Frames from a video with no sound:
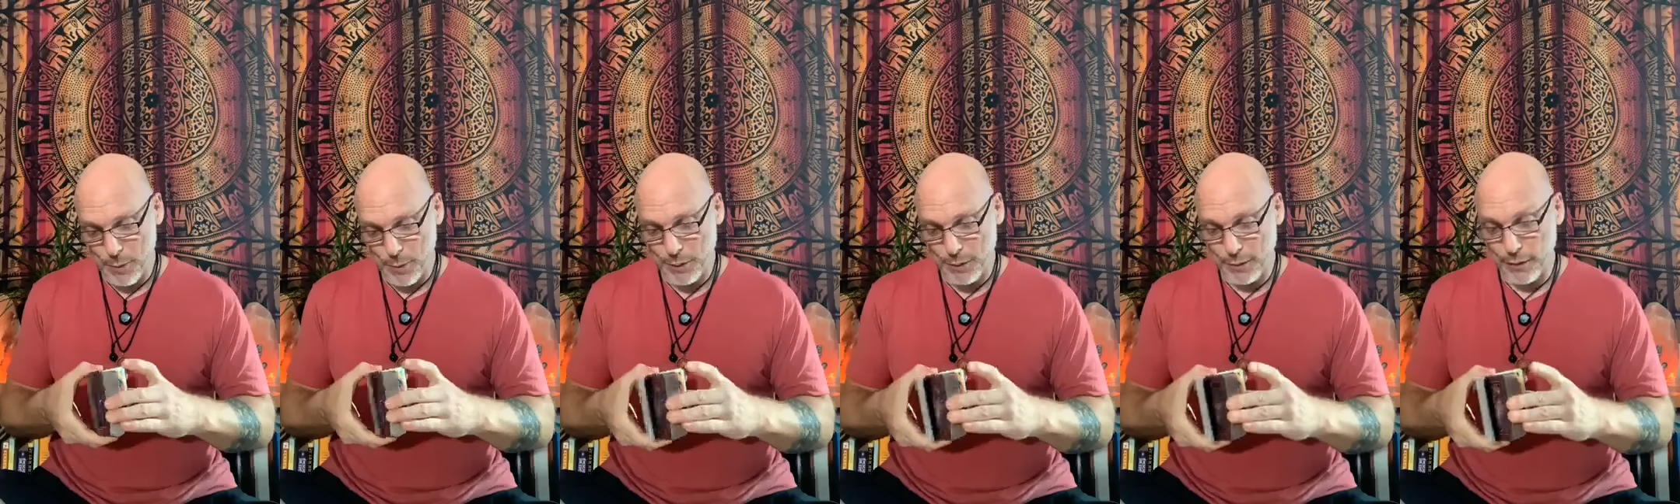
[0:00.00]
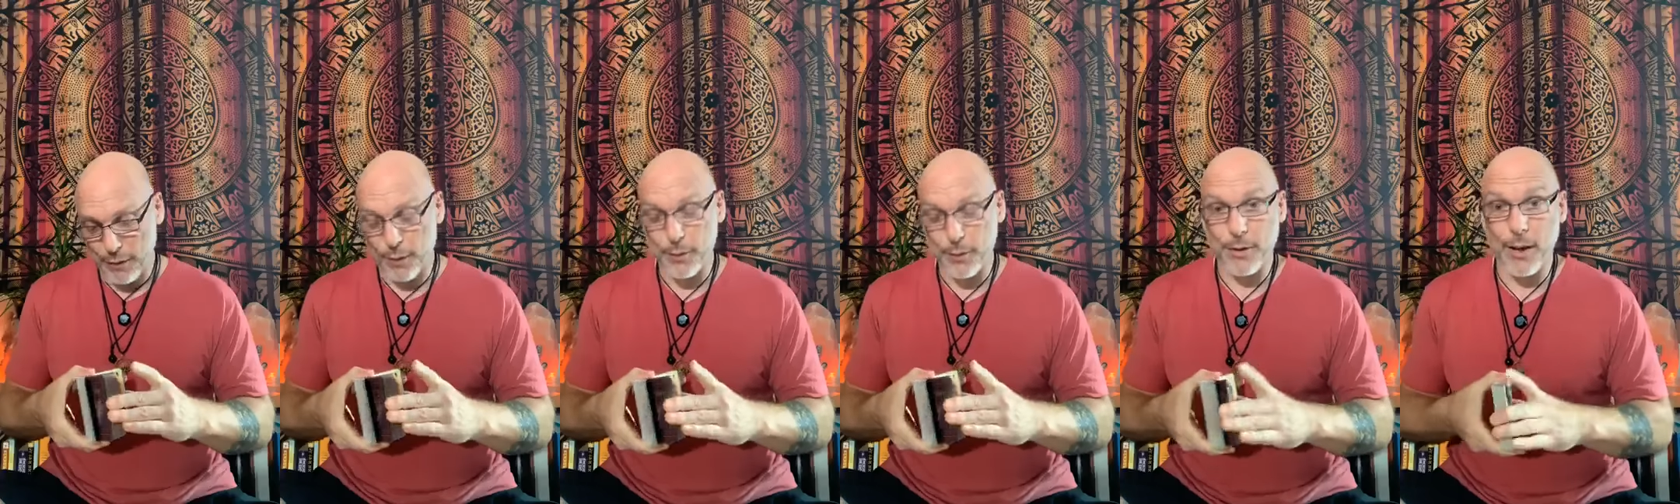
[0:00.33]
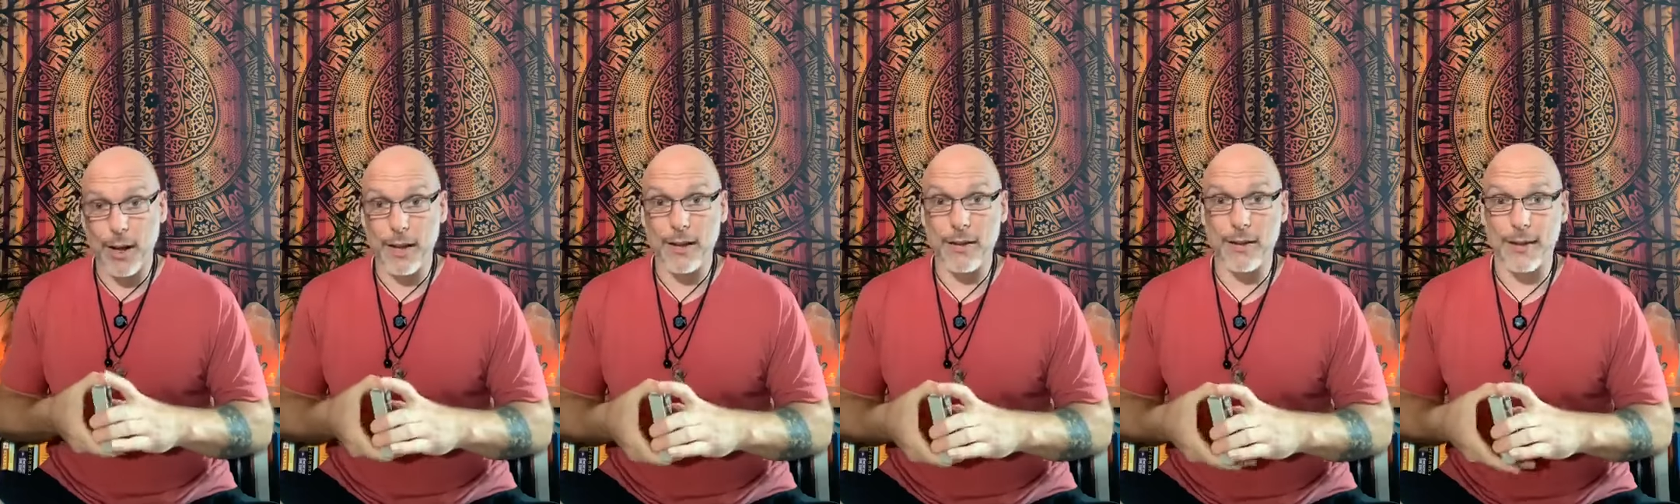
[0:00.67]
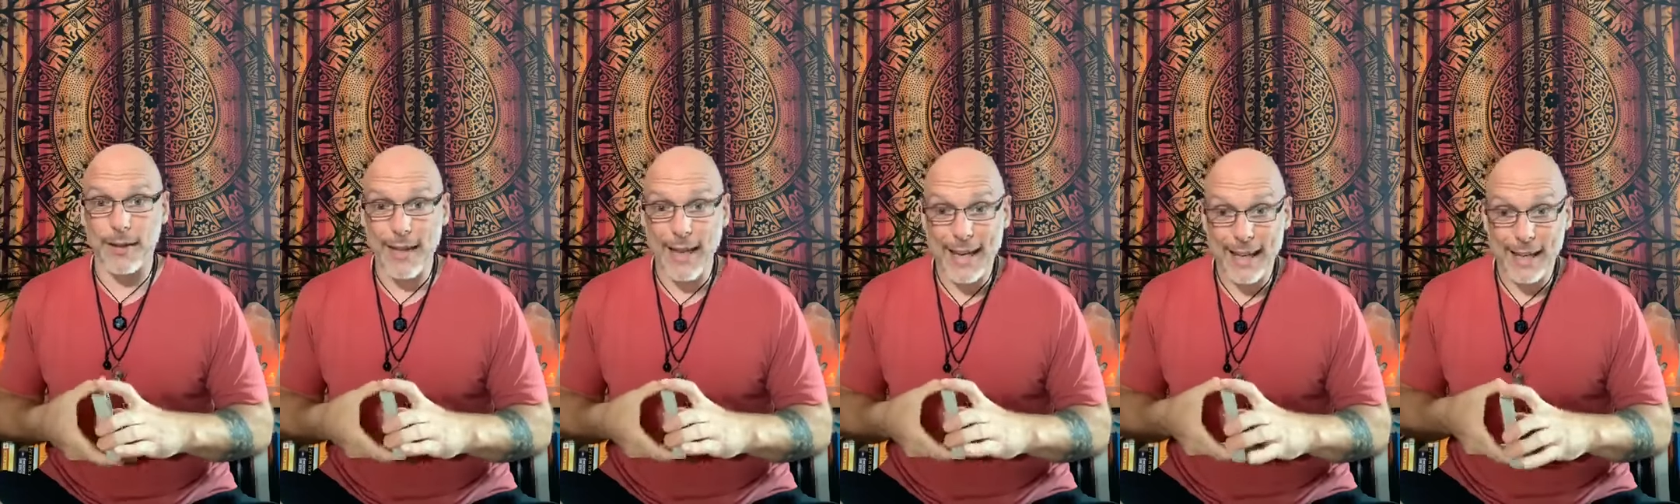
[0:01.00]
Most of those thoughts
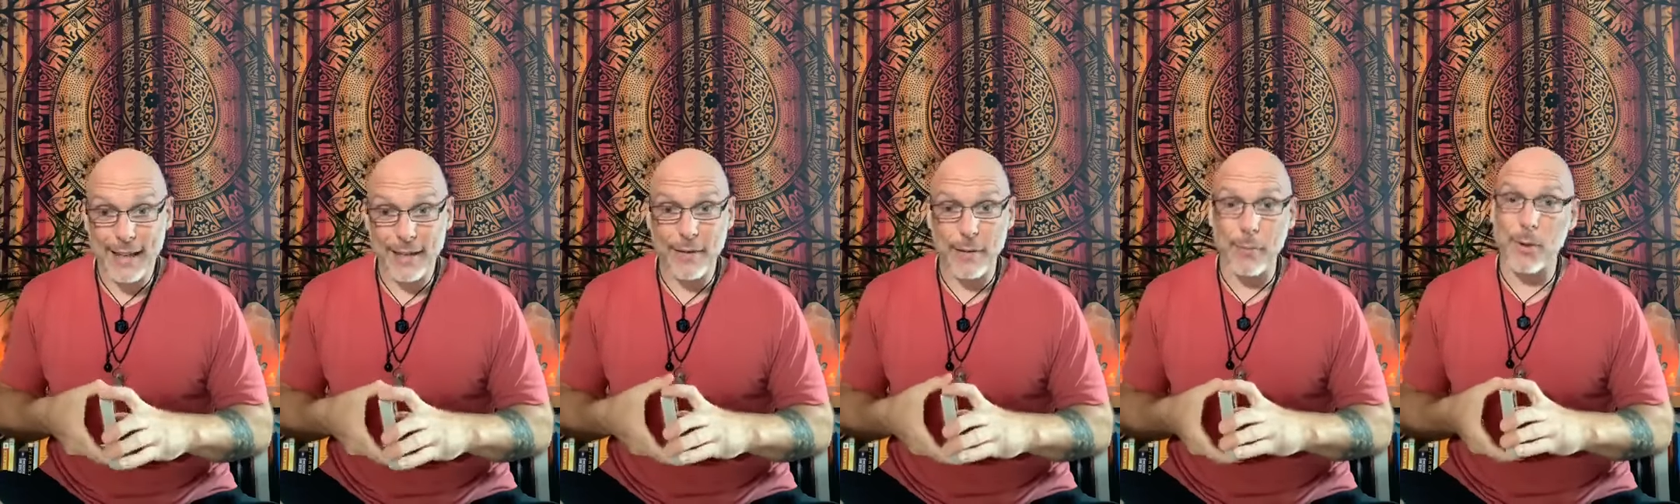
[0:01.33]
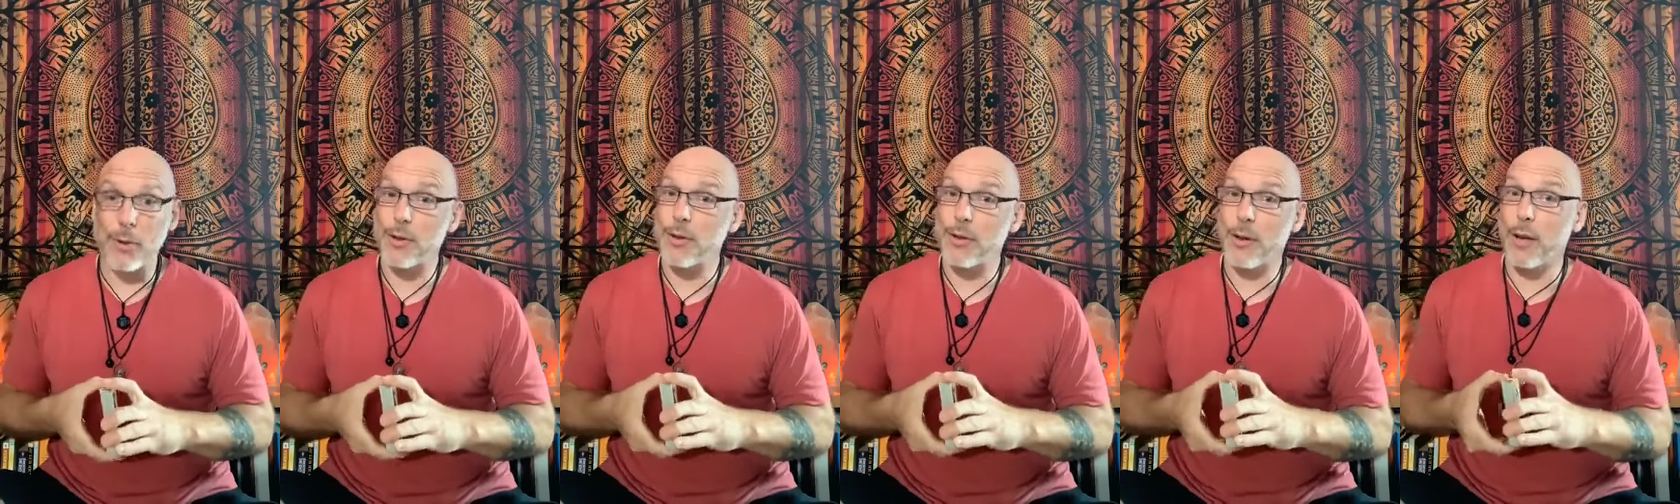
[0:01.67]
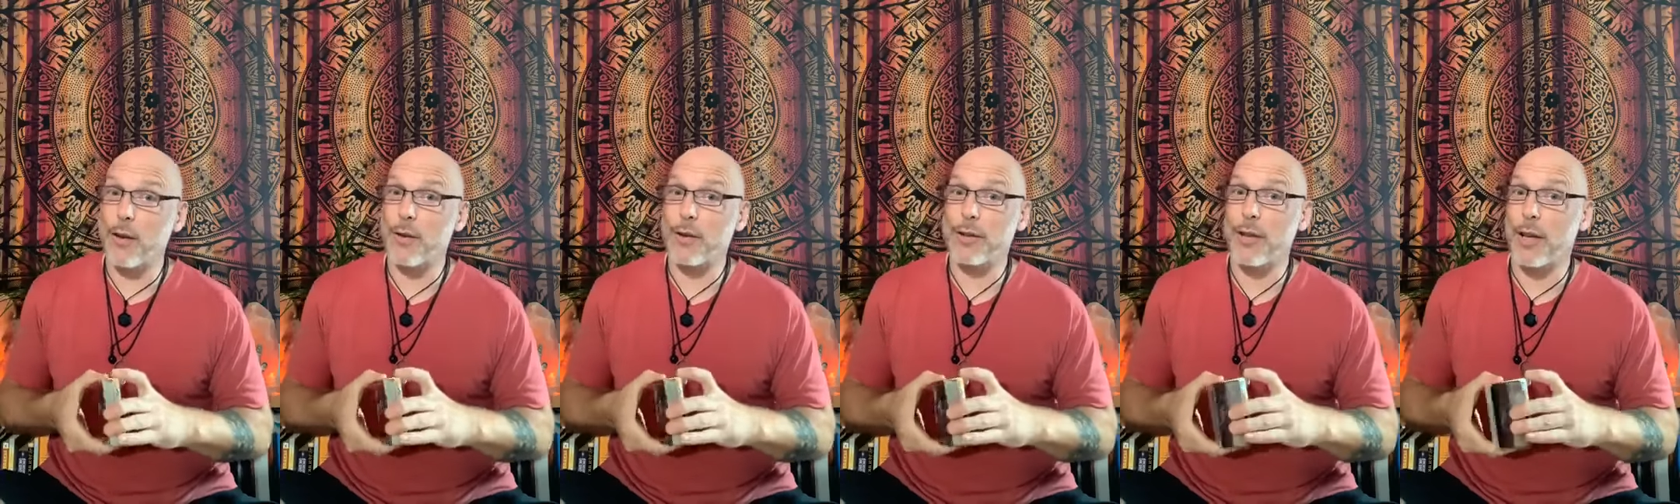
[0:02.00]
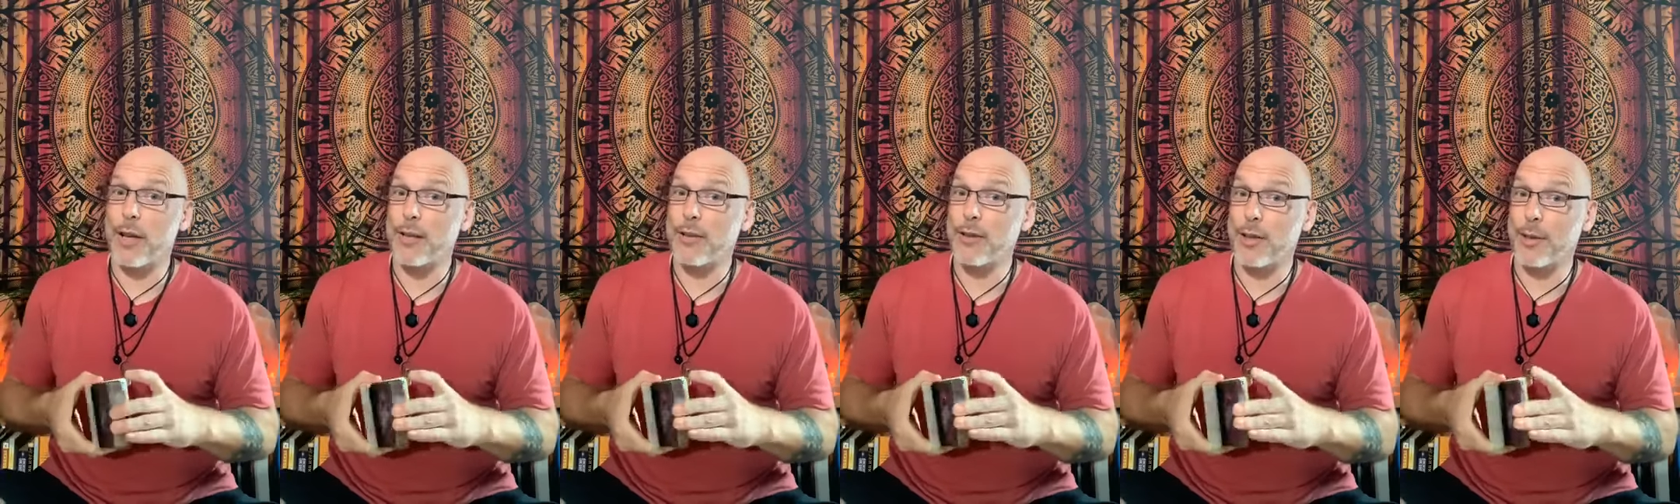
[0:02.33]
are negative, and most of those
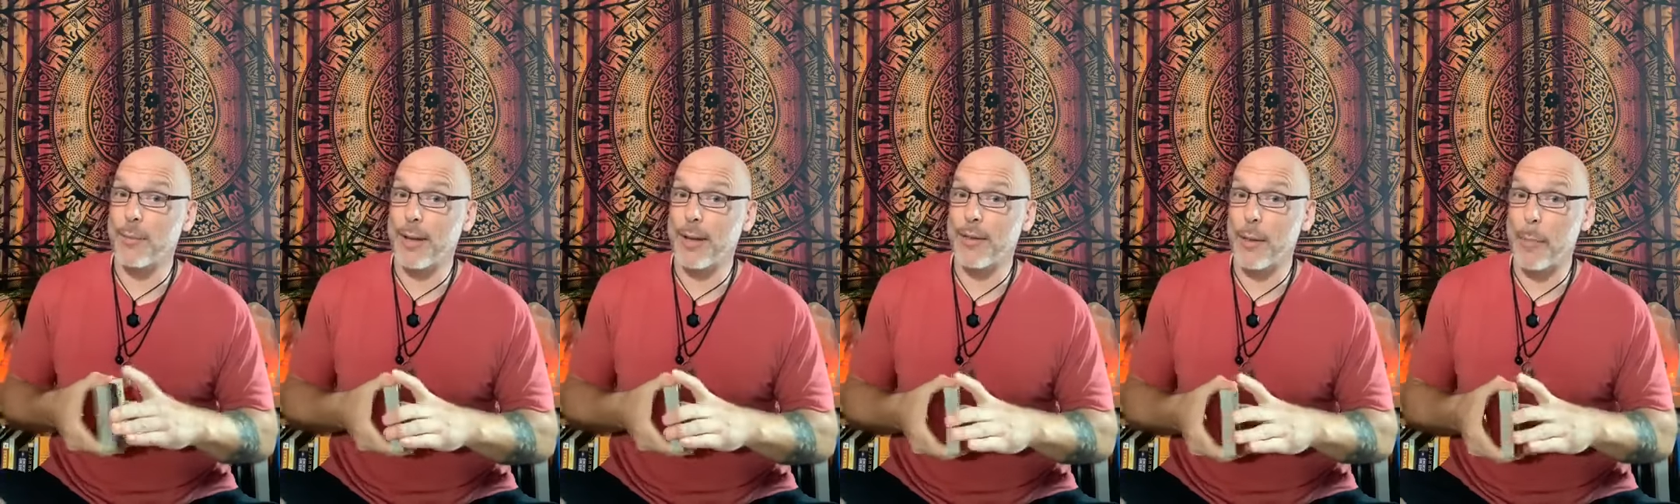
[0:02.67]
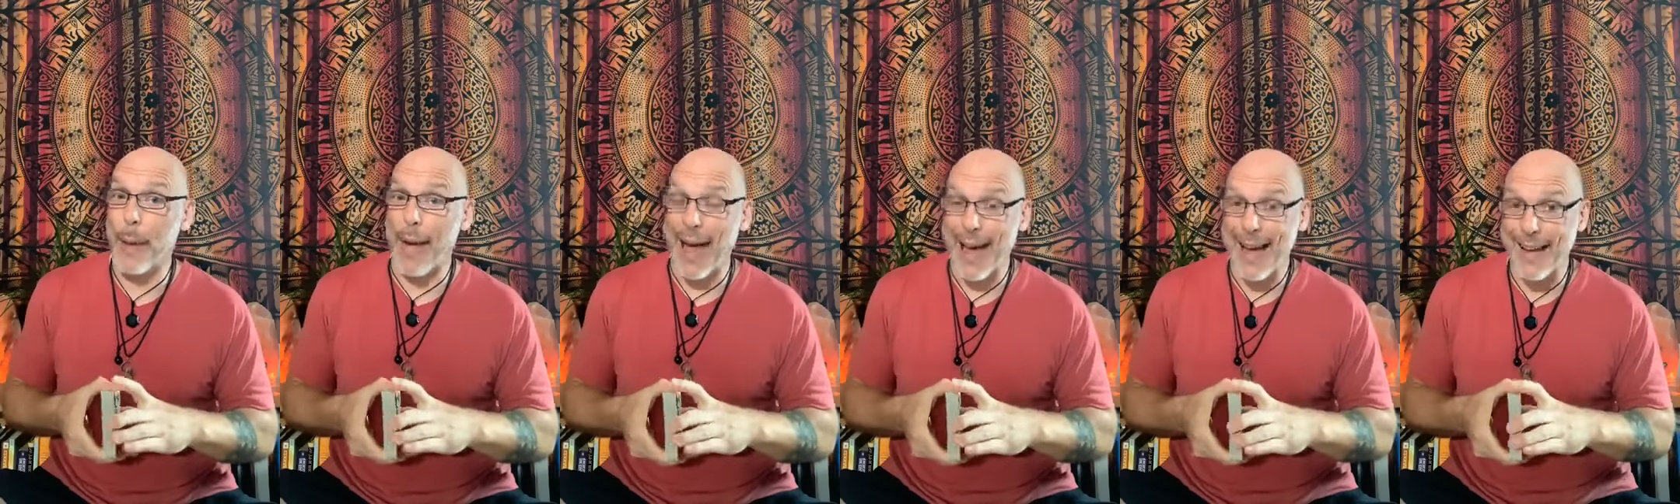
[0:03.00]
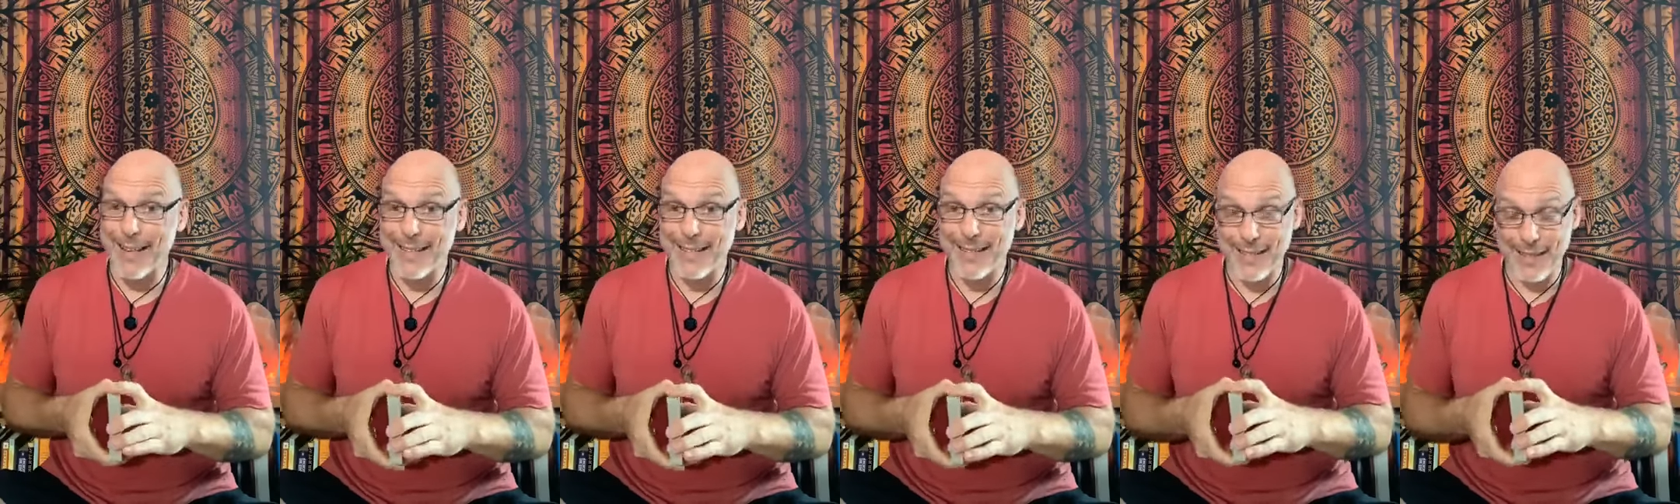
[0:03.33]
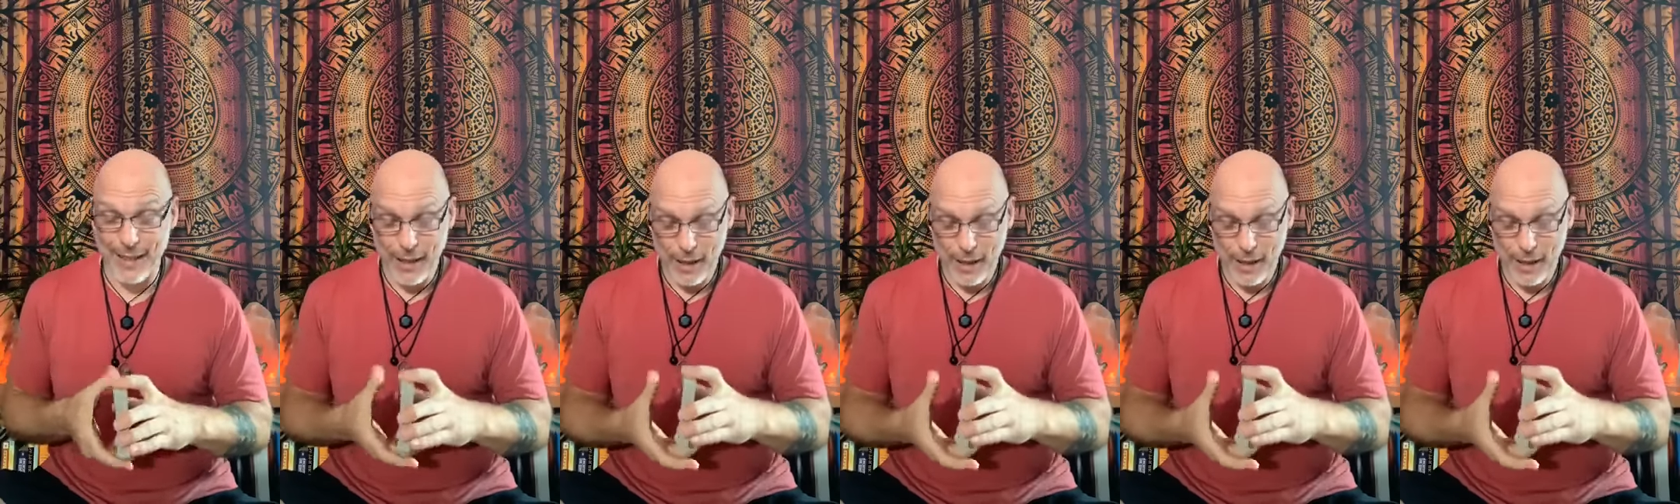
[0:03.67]
thoughts are about the past,